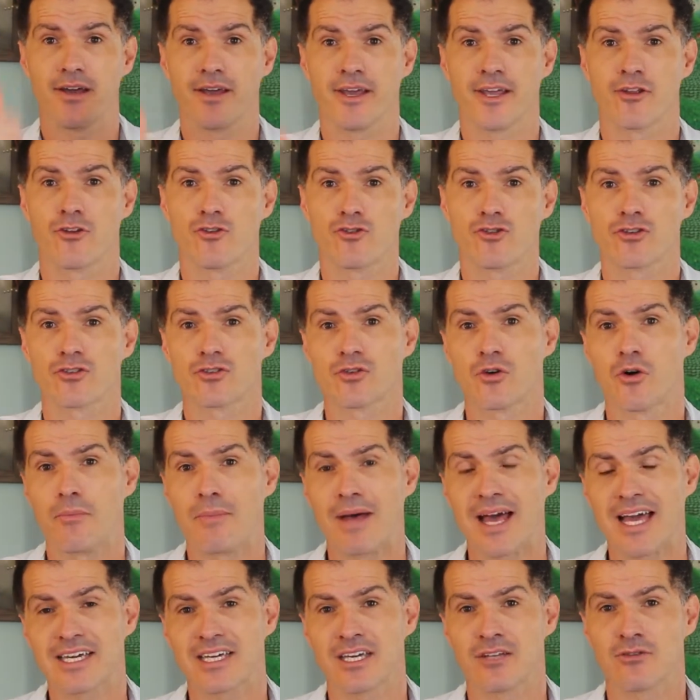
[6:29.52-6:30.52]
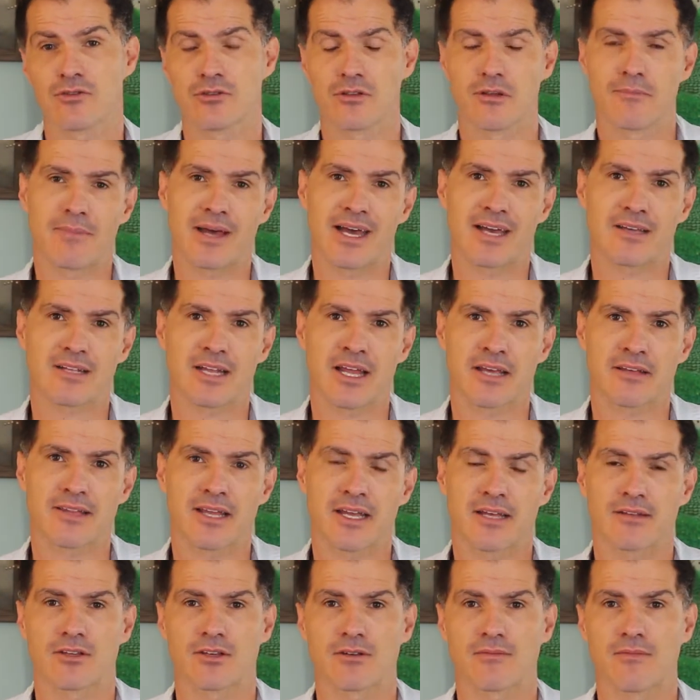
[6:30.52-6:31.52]
and you just go back into the past like
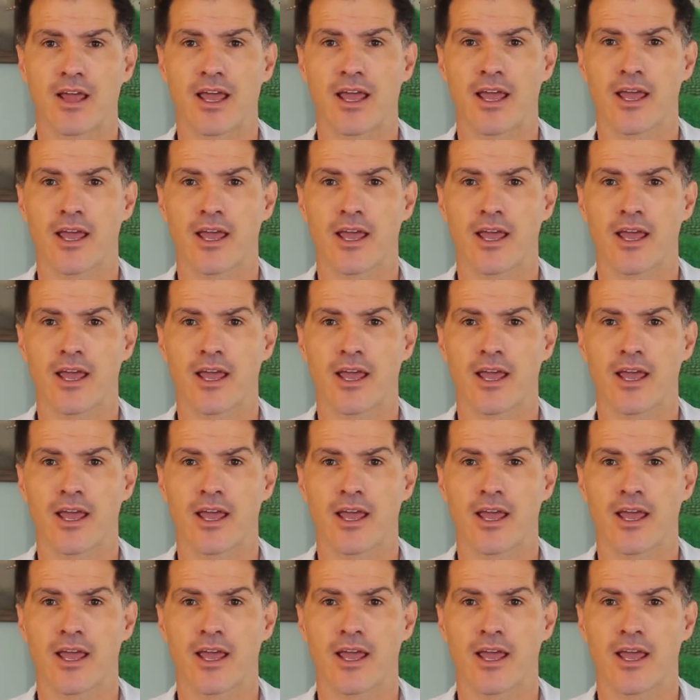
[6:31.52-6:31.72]
that.